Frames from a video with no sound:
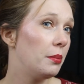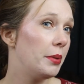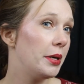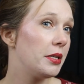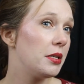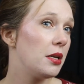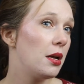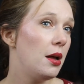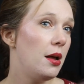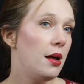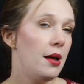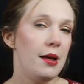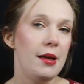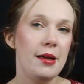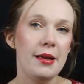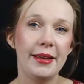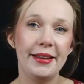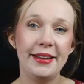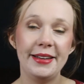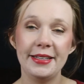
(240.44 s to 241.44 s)
bit.
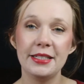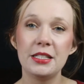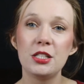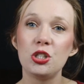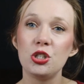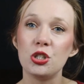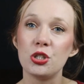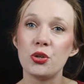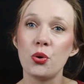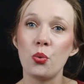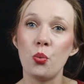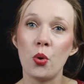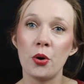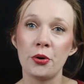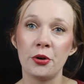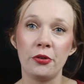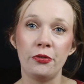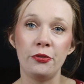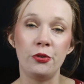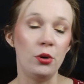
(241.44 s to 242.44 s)
It's just
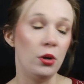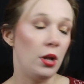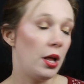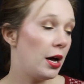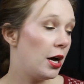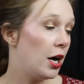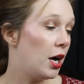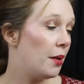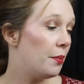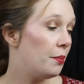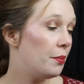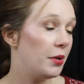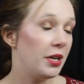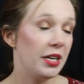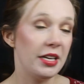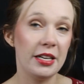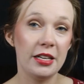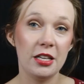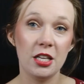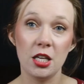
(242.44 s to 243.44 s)
wonderful.
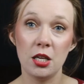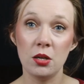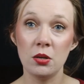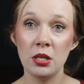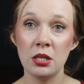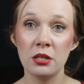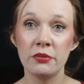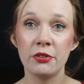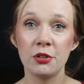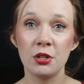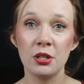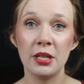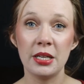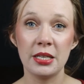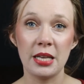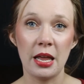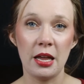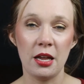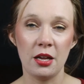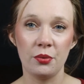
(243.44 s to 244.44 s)
You need a very light
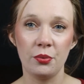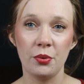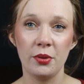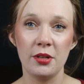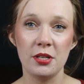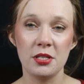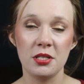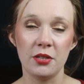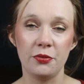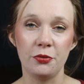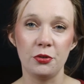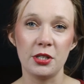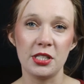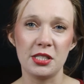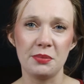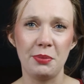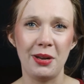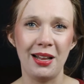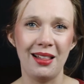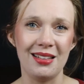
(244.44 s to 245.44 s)
hand with this if you're as
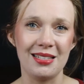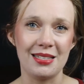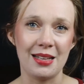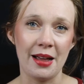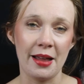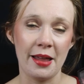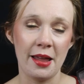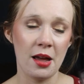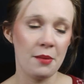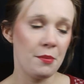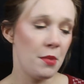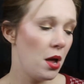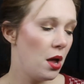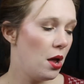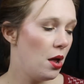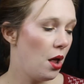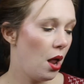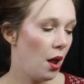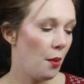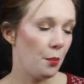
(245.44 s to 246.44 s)
pale as I am.
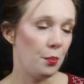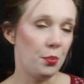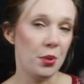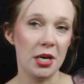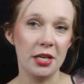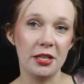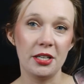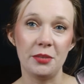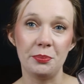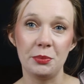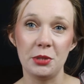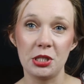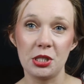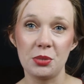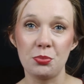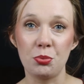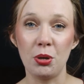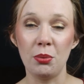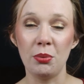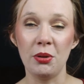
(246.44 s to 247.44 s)
But this is
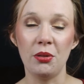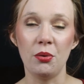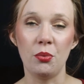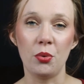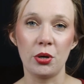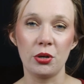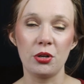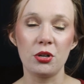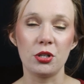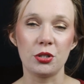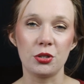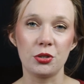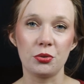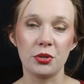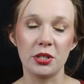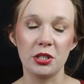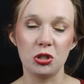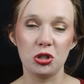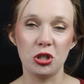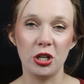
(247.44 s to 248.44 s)
probably the one
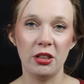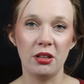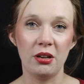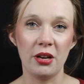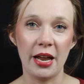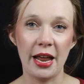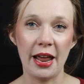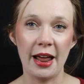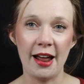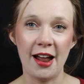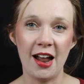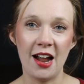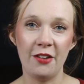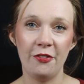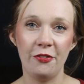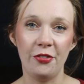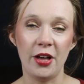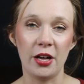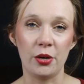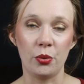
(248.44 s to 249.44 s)
contouring shade that I
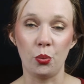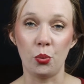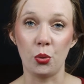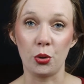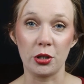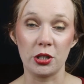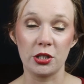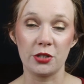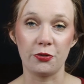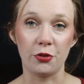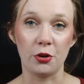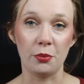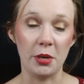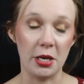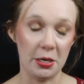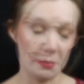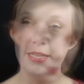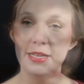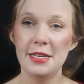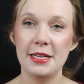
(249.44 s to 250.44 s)
have that works for me.